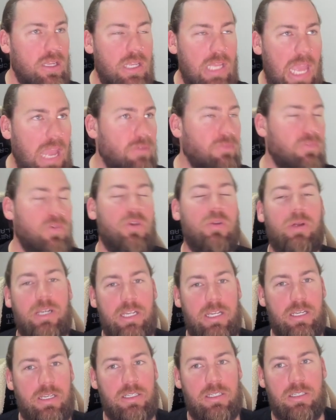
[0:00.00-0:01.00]
everyone
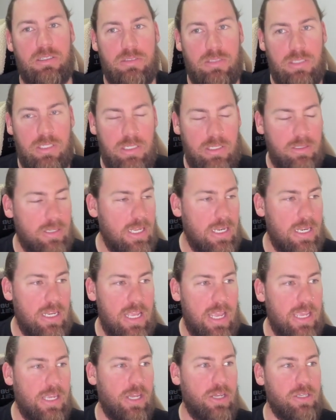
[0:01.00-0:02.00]
in the
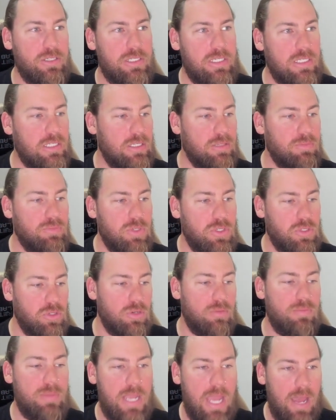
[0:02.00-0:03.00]
ecosystem. You
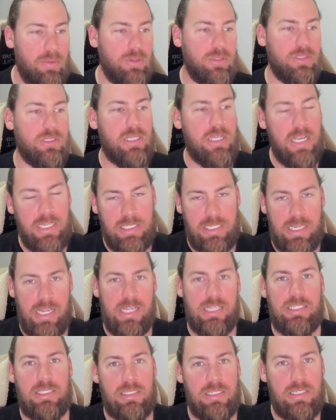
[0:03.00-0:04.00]
should be able to
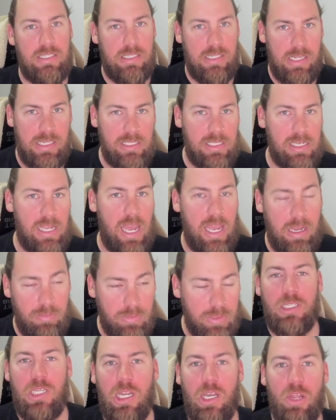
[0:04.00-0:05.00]
access these
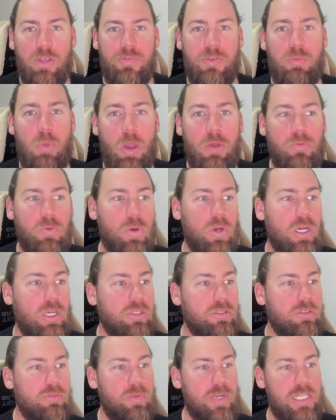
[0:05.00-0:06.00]
games. Illuvium
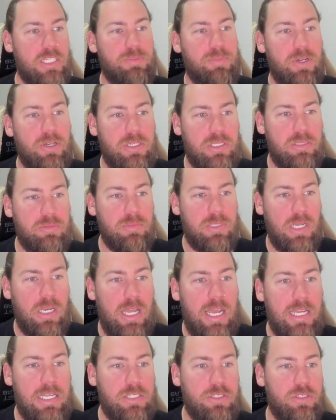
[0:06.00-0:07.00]
Overworld. We experienced some
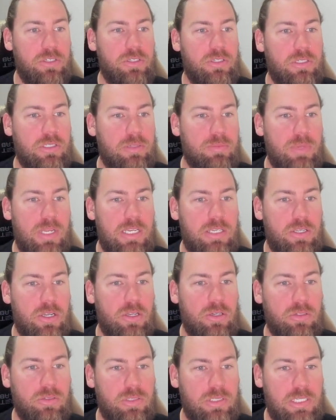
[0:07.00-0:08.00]
delays due to some
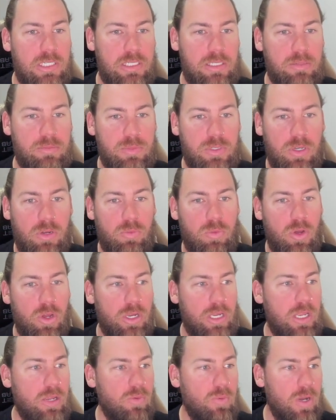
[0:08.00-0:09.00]
internal systems not
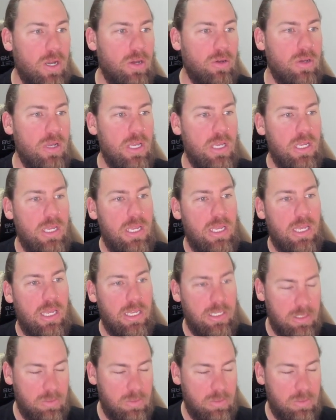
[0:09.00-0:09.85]
working well as